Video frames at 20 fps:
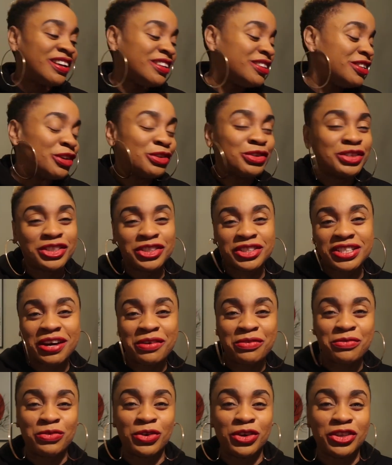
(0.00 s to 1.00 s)
they always just
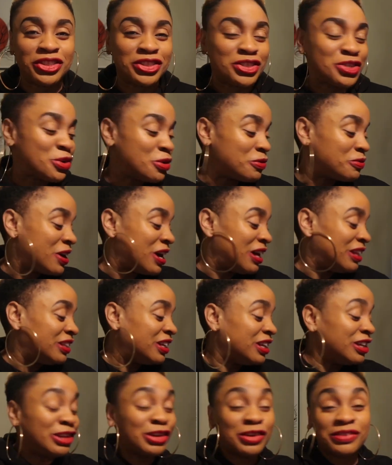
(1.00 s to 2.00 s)
have fun stuff, and
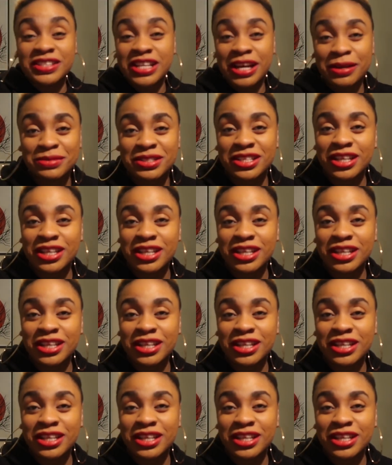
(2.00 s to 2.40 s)
then a lot of times